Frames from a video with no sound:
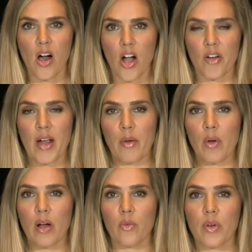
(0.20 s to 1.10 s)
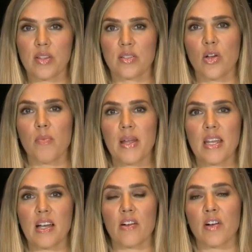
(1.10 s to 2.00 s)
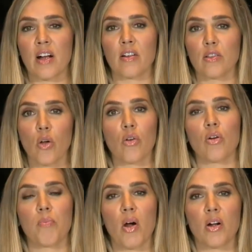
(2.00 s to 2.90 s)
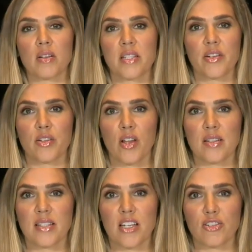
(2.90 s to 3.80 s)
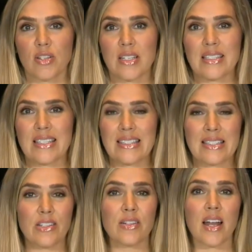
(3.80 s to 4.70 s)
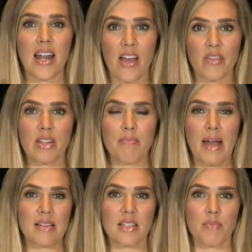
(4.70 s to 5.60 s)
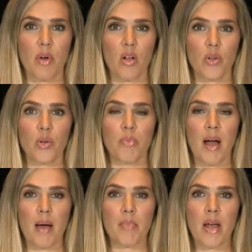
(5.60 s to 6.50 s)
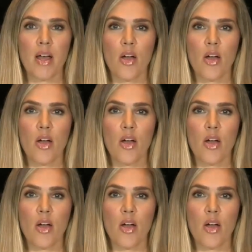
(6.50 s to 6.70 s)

All right. Well, with so many of our local parks here in Los Angeles still not having the basketball hoop up,